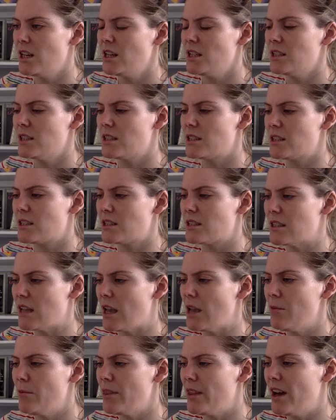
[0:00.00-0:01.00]

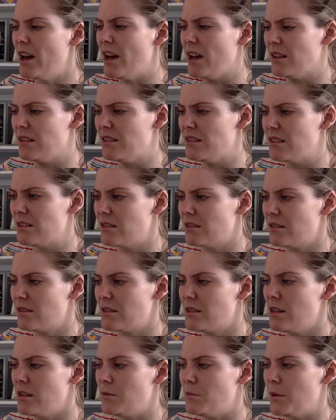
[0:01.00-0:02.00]
"Stay with us,"
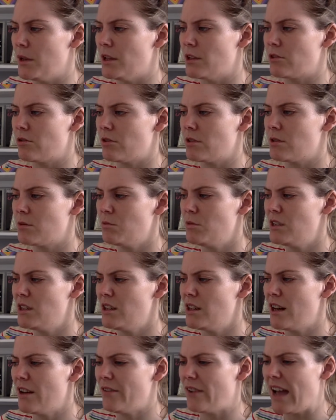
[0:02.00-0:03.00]
said Beatrice. "We
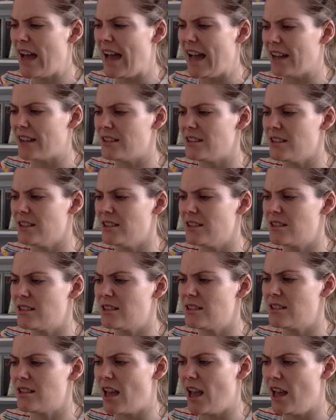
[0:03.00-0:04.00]
don't have actors to
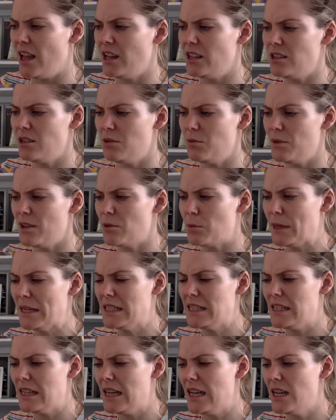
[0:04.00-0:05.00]
stay, do we,
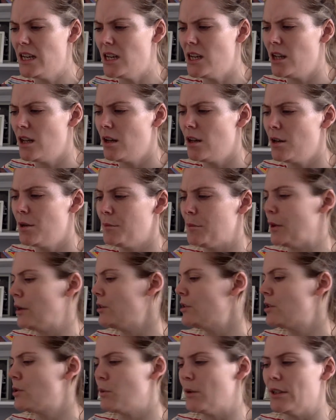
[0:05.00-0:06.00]
Gwendolen?"
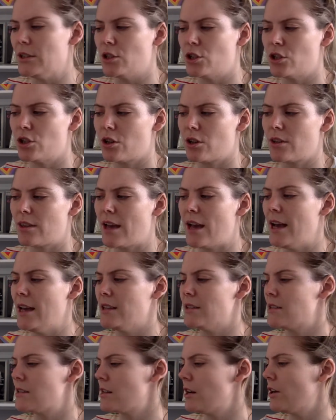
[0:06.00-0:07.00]
Both twins shook their
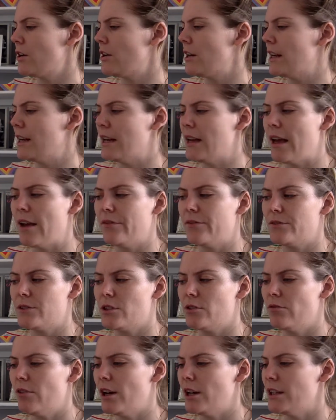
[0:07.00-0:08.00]
heads slowly, left
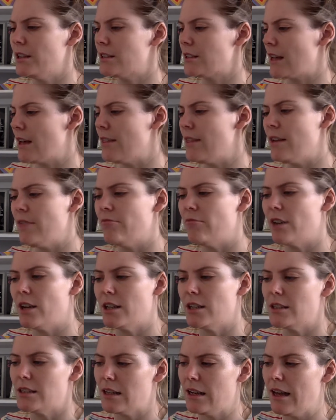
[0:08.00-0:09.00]
to right, and then right
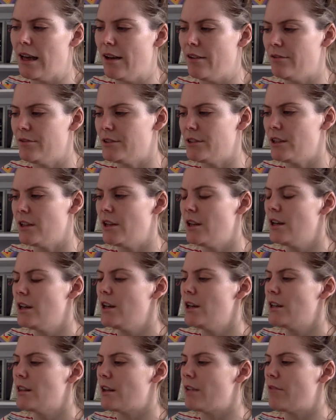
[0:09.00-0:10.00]
to left.
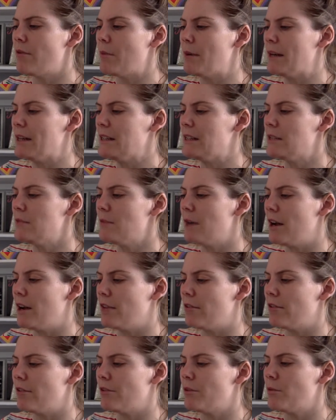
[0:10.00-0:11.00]
They reminded Maya
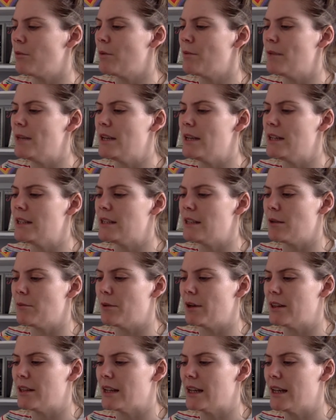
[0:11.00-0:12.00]
of the women knitting
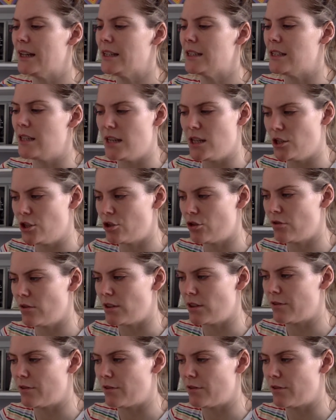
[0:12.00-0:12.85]
by the guillotine during the